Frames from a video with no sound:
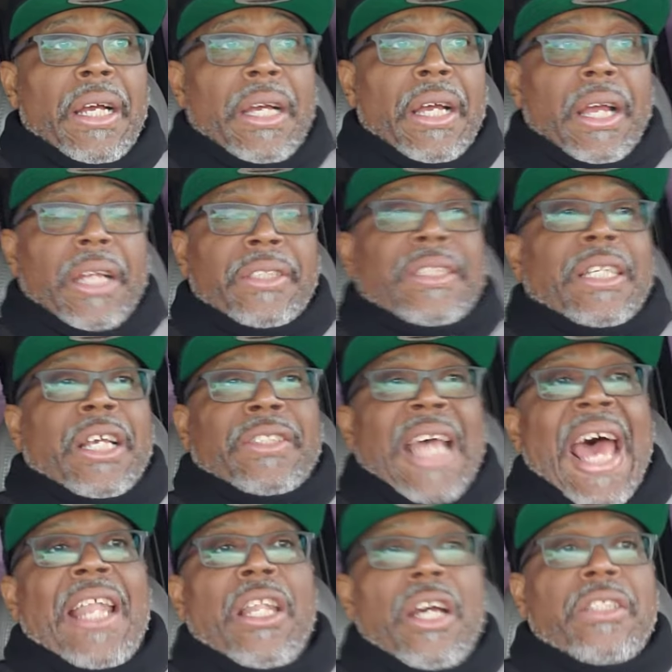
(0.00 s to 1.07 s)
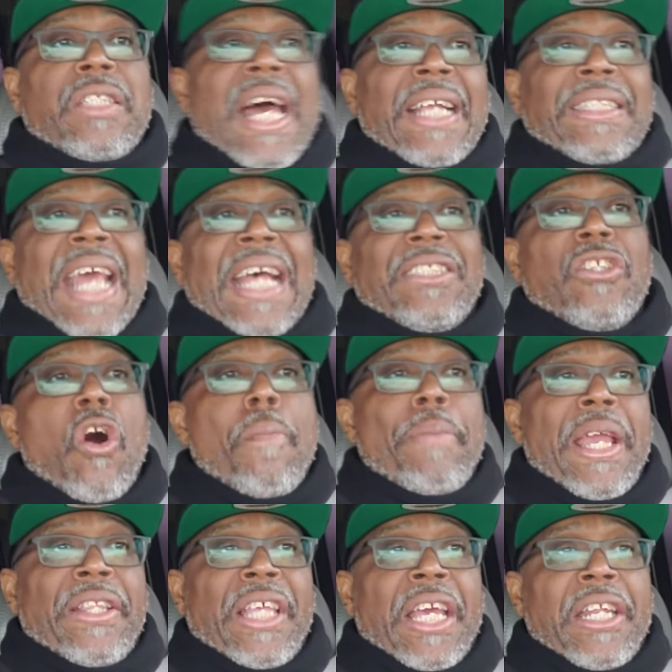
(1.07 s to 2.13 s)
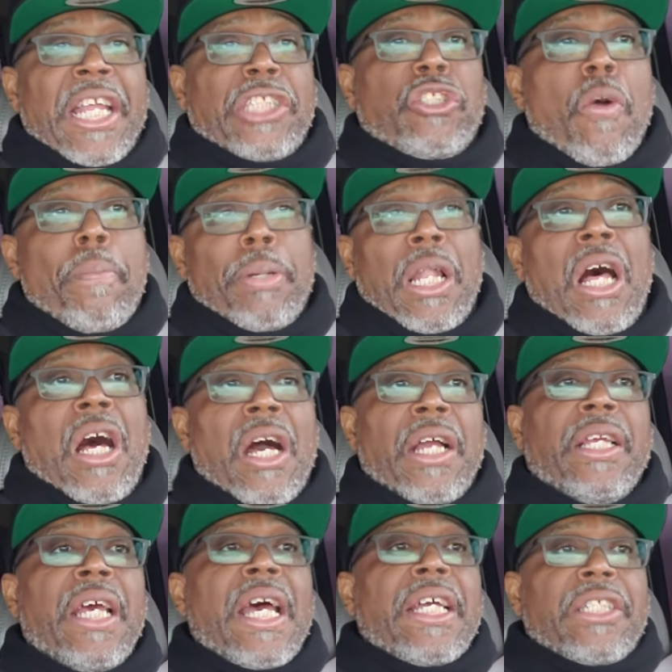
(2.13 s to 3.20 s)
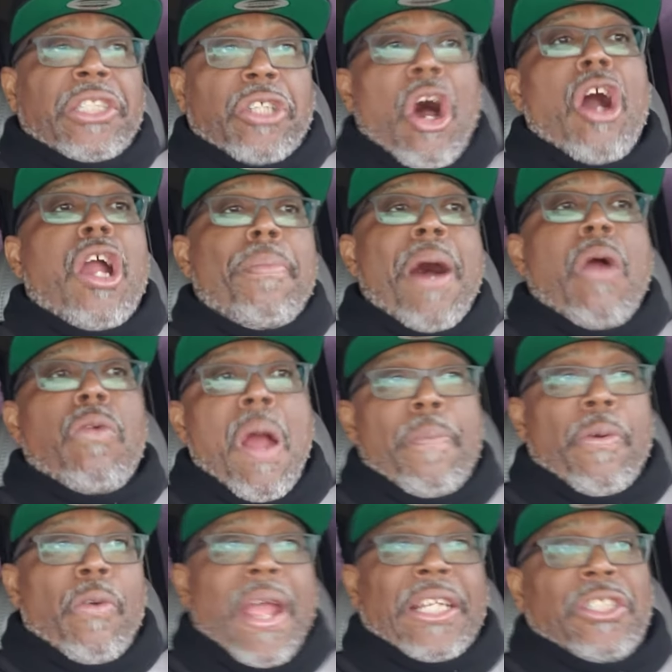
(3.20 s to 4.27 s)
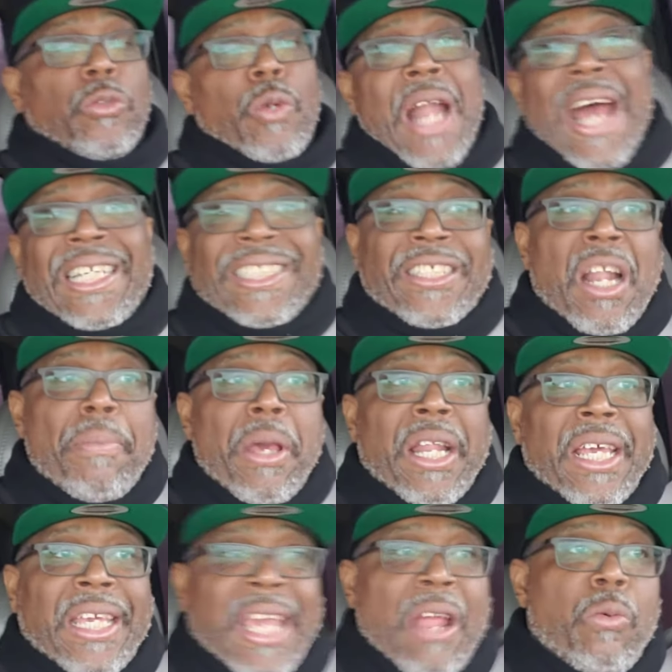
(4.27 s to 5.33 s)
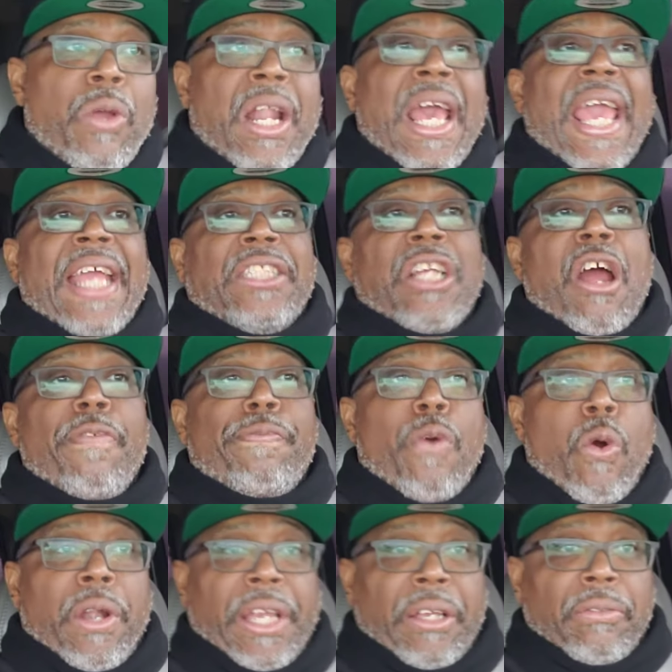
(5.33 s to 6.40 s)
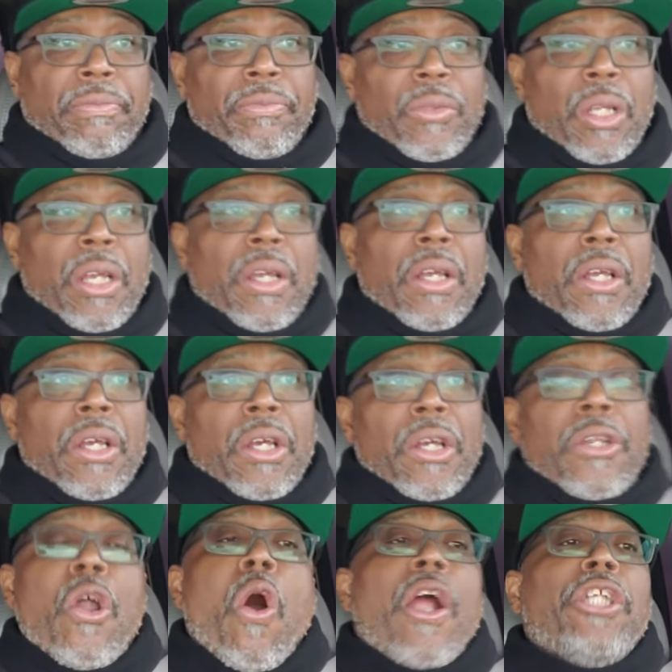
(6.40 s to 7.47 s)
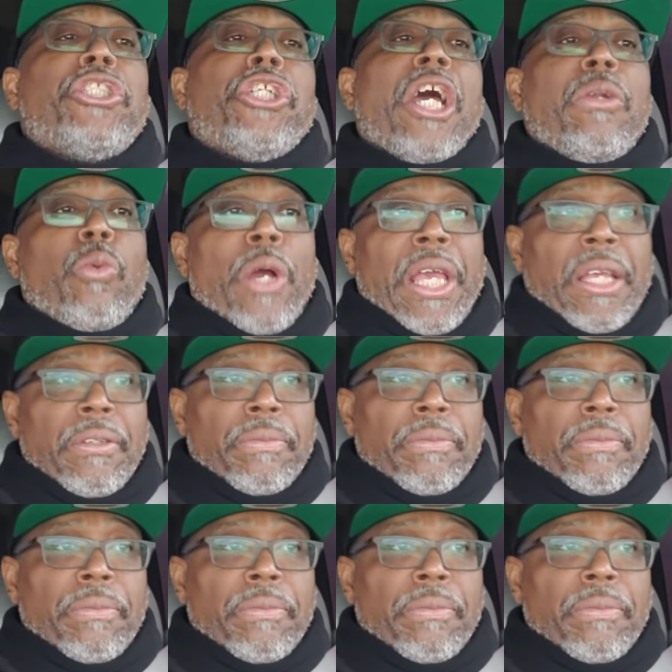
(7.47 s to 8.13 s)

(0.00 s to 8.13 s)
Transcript: Because that looks like that's going to be the initial plug to talk about reparations. We're not just going to be able to get rid of HR 40. Nor should we.